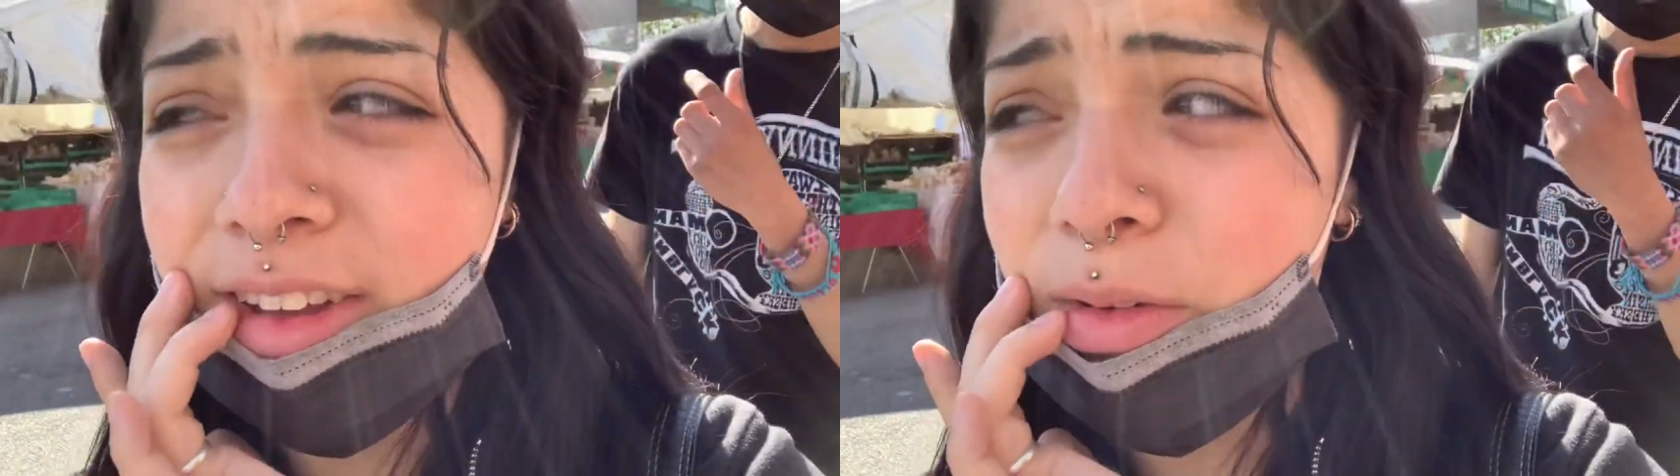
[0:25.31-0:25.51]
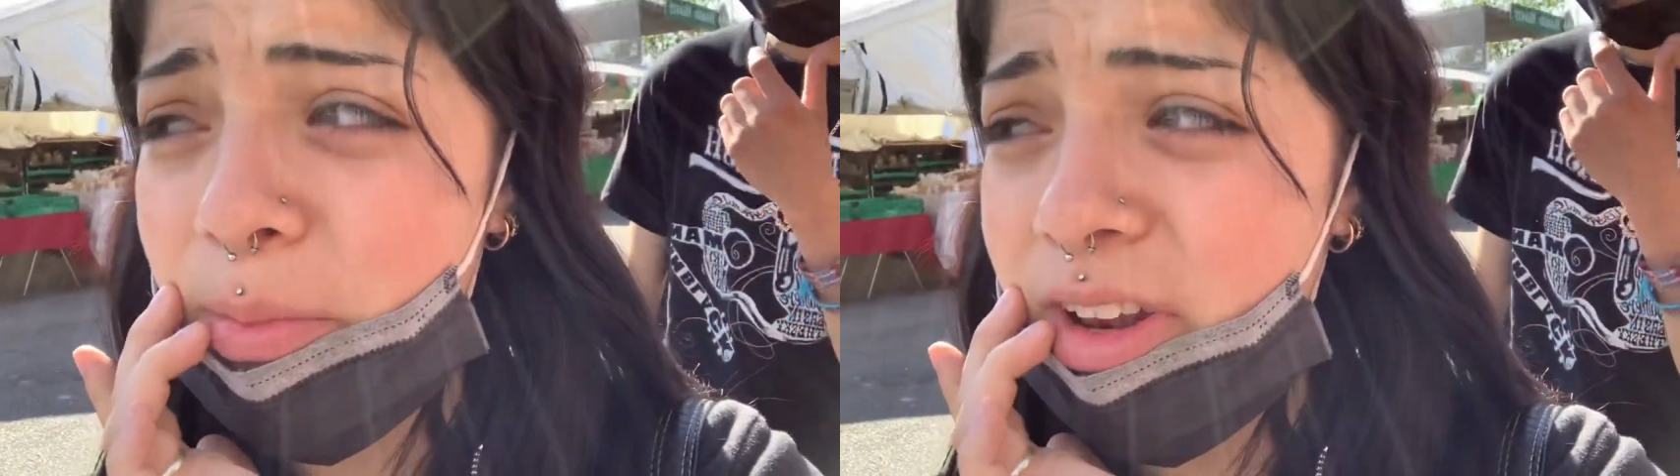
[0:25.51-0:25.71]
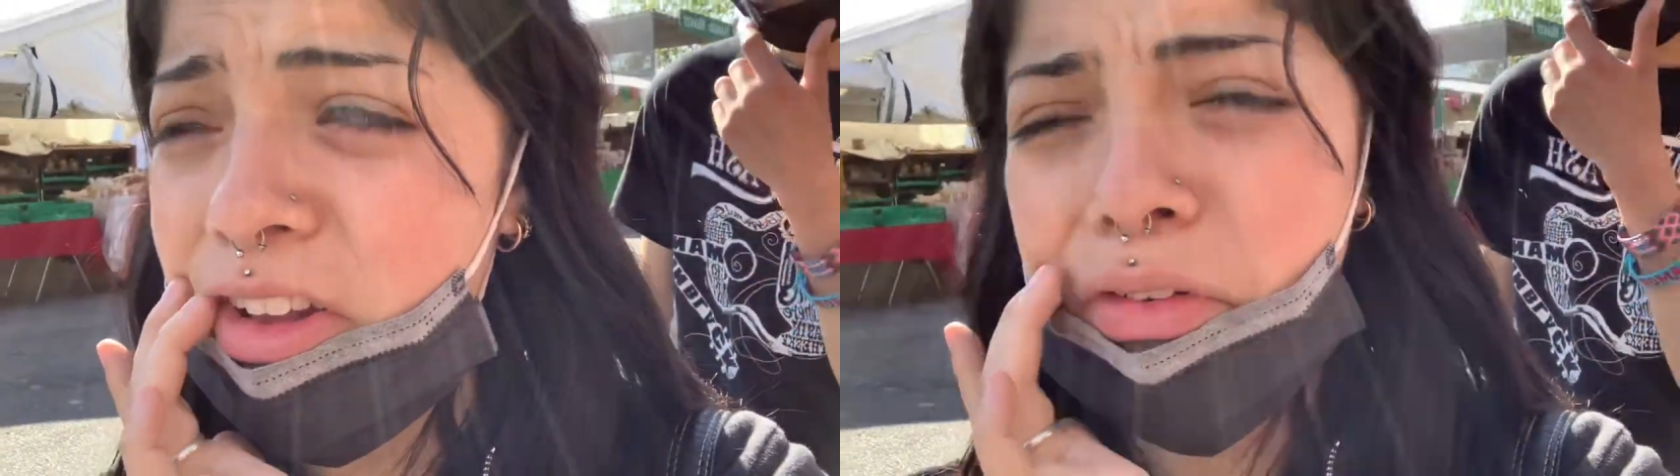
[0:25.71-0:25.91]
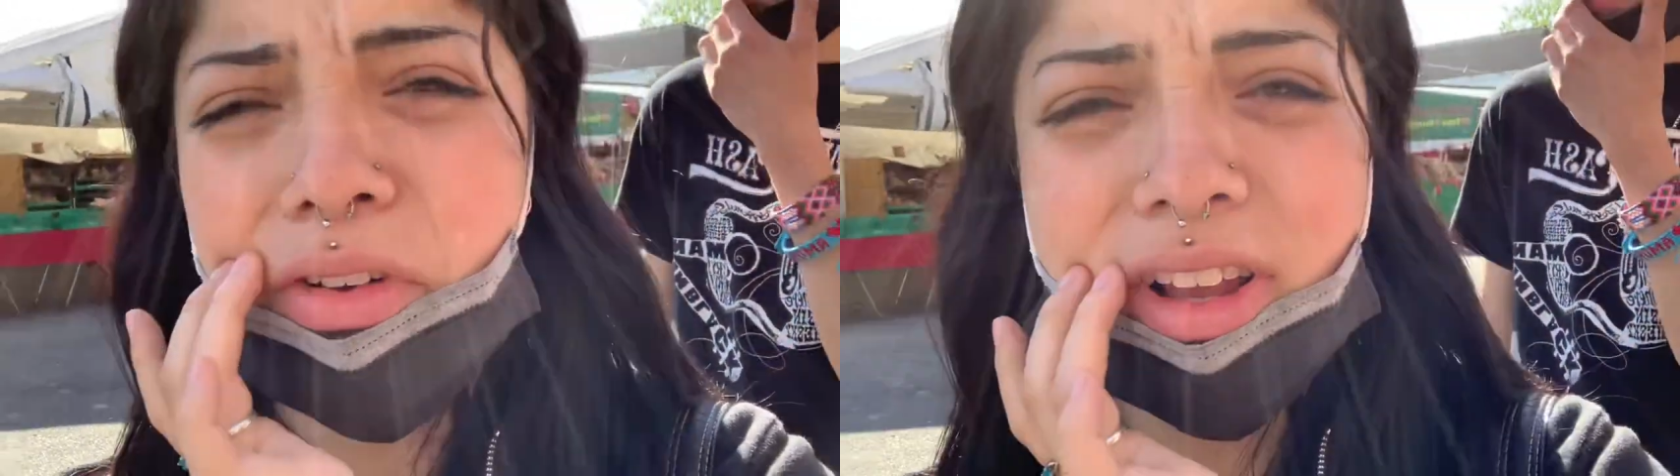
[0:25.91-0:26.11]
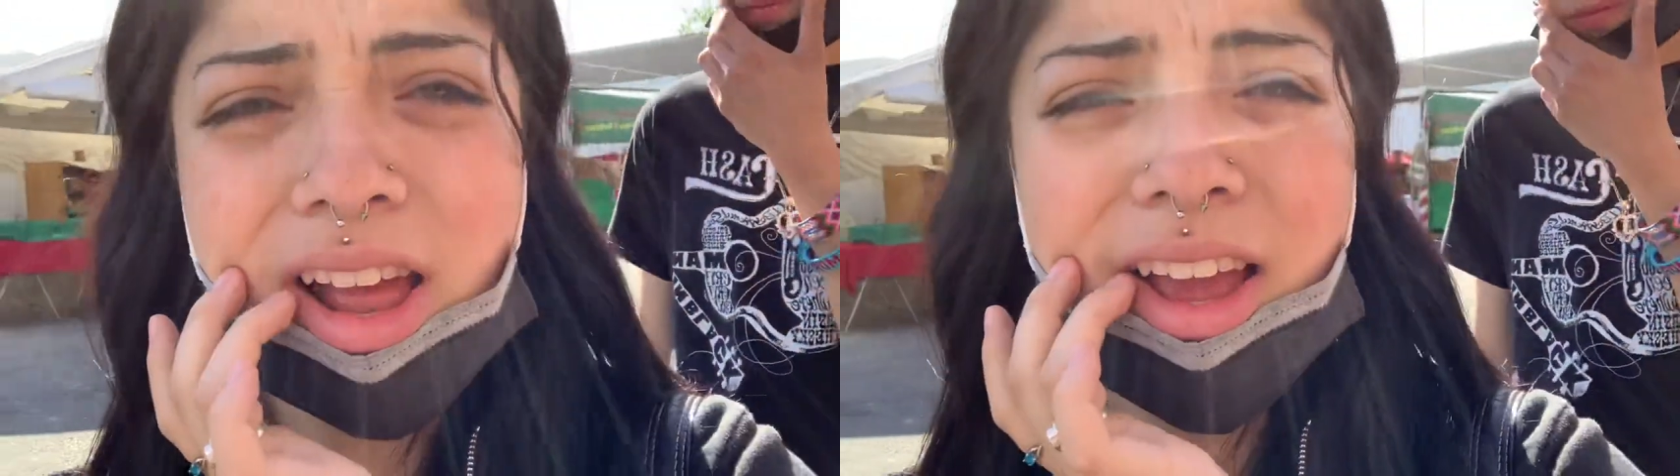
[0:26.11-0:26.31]
we've been here
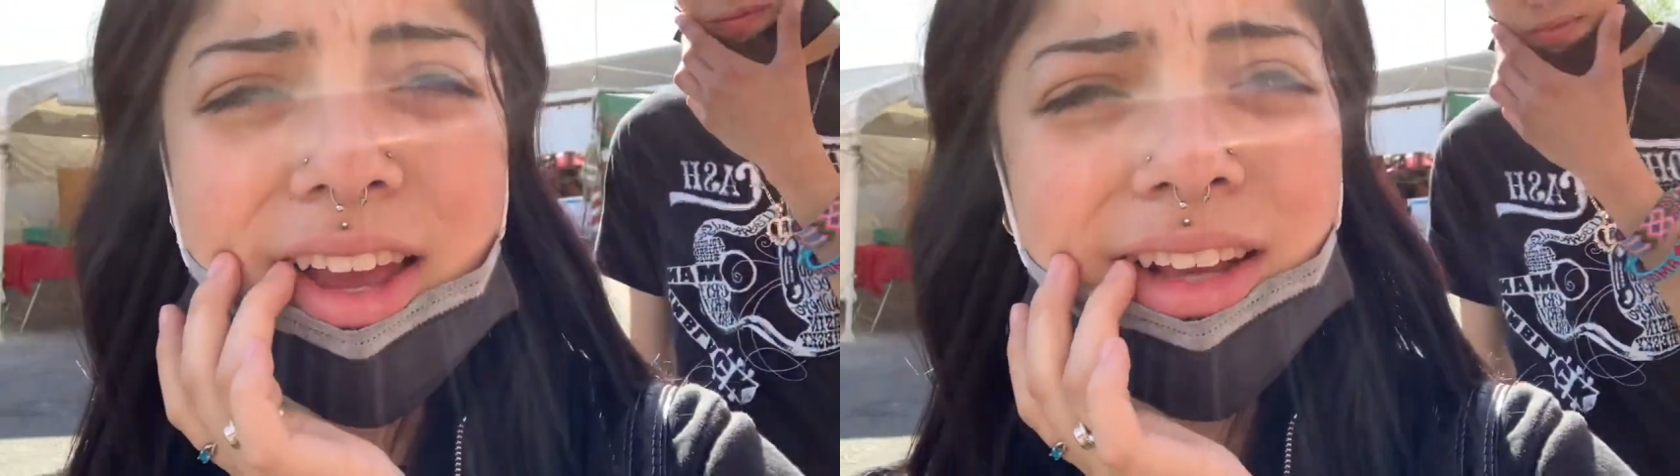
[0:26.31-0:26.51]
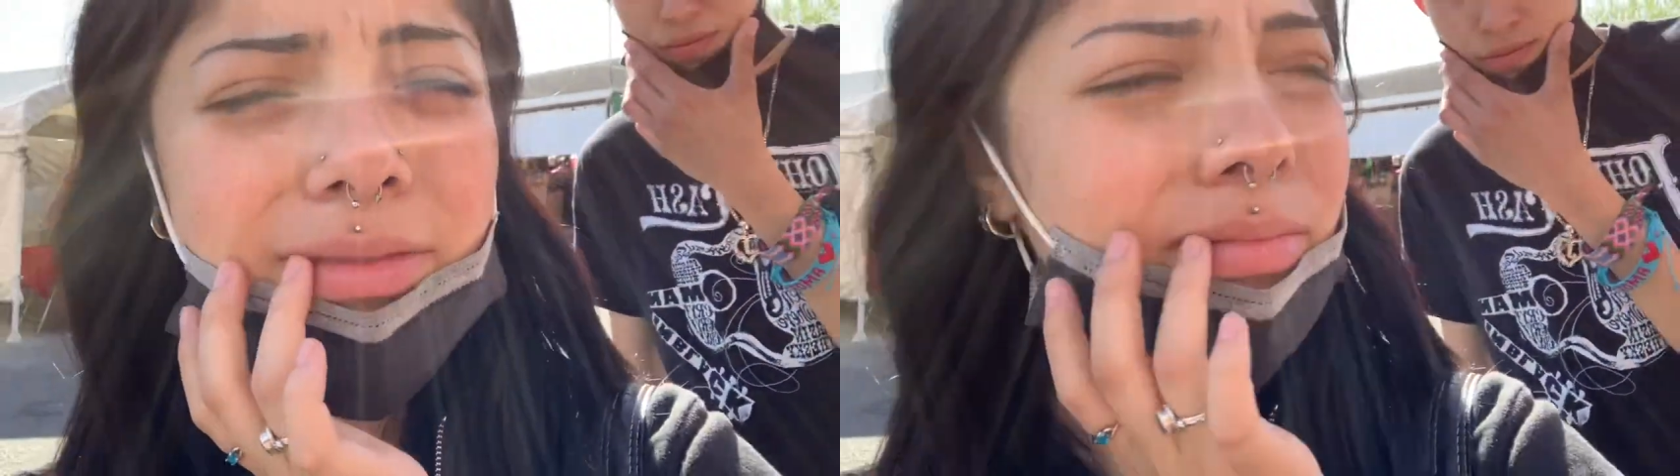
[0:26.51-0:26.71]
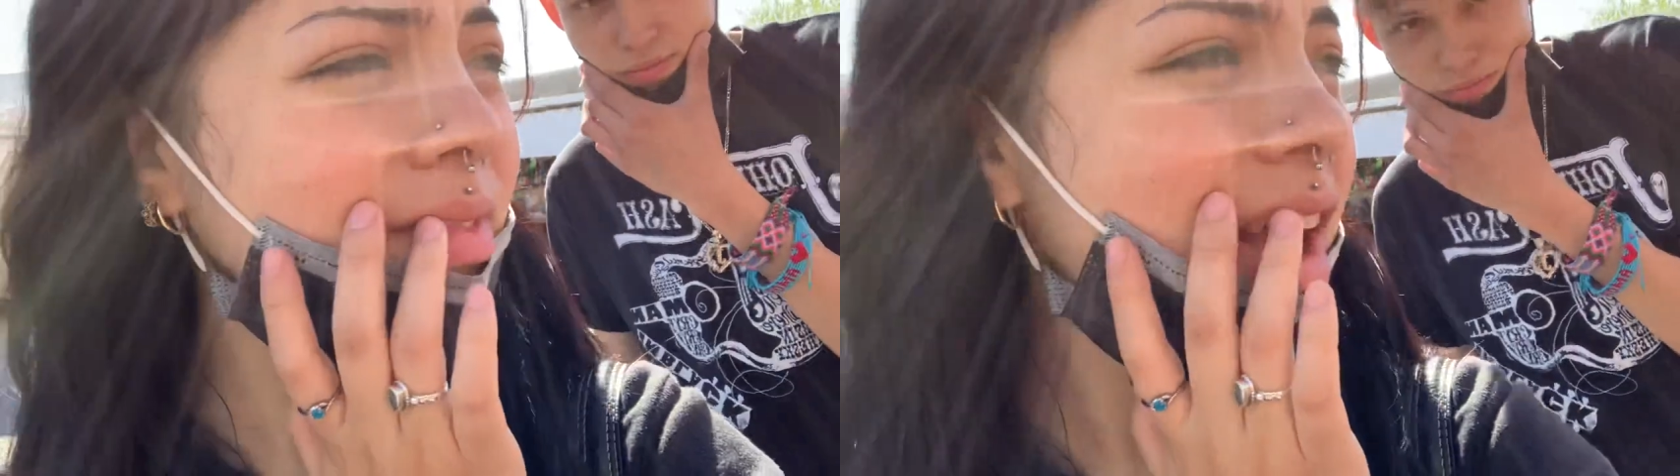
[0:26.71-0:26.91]
for like,